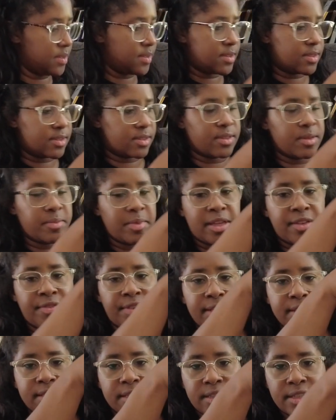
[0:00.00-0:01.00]
So let me give
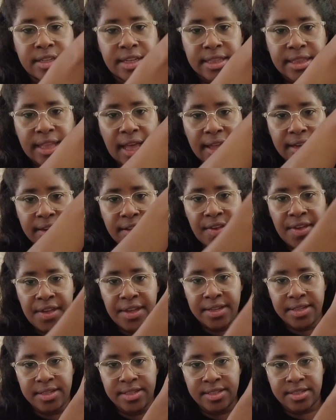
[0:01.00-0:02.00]
you guys a look at that.
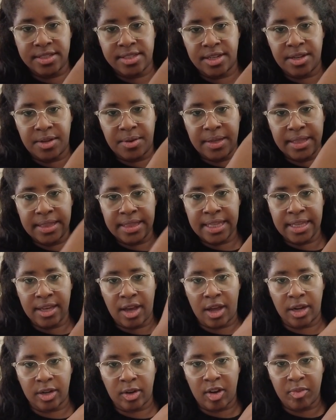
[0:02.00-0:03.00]
So the
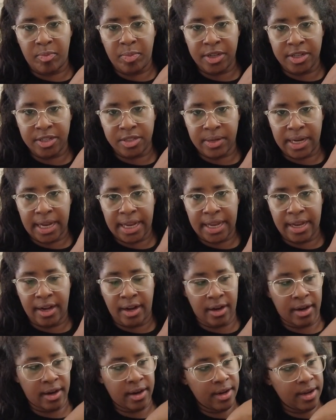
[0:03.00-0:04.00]
autograph book is right
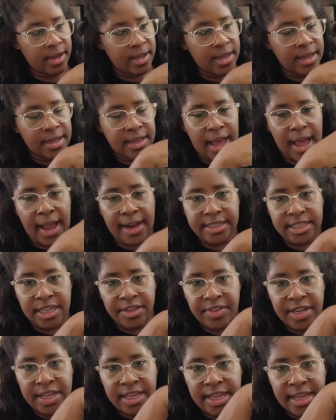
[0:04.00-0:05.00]
here,
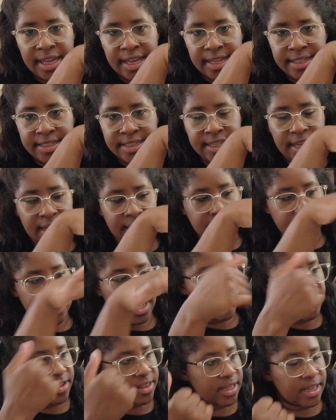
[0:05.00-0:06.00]
activity kit, and then
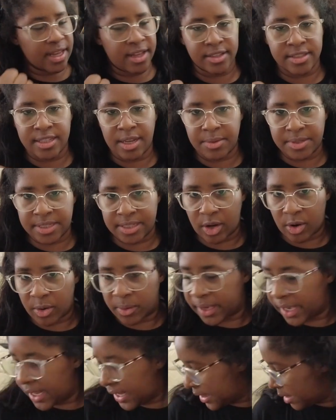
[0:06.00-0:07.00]
everything else that was
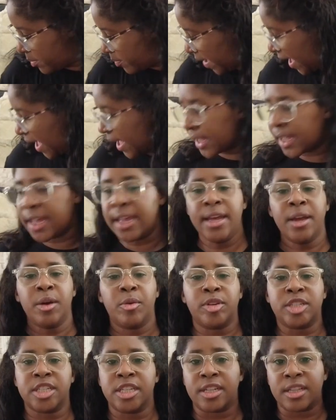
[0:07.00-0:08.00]
already in the bag,
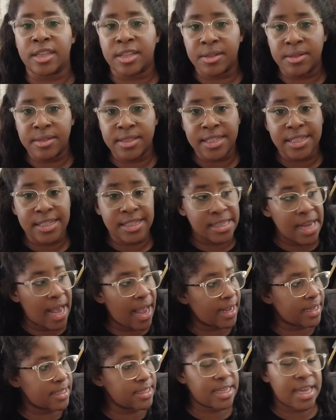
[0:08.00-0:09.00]
which includes
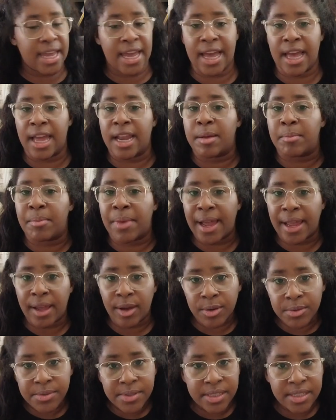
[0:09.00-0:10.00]
snacks and my
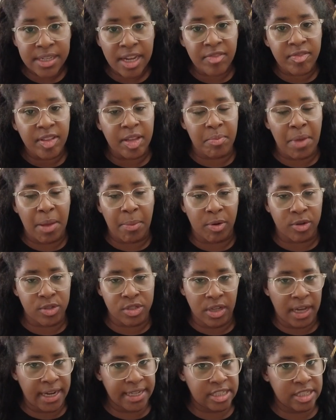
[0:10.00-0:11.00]
own stuff, like my
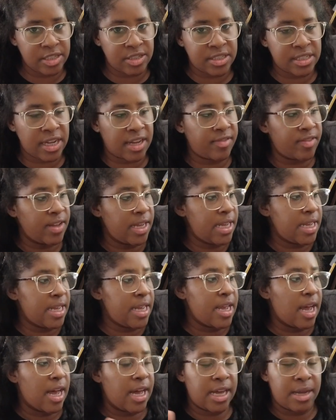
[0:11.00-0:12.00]
personal hygiene stuff,
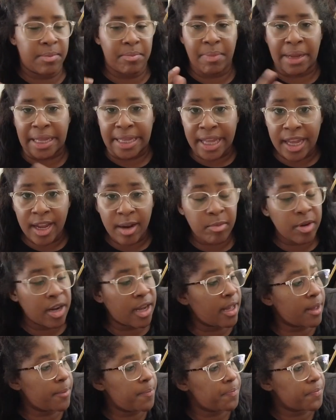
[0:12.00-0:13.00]
my
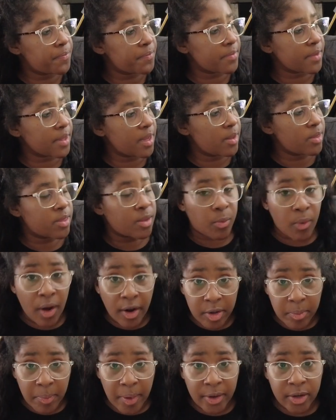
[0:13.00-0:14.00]
camera, the
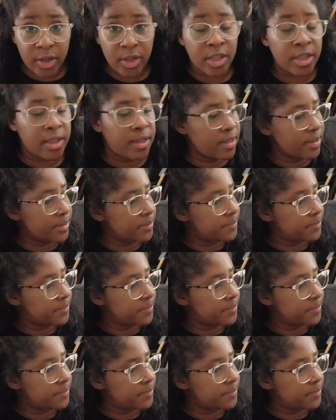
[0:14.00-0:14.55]
water bottle,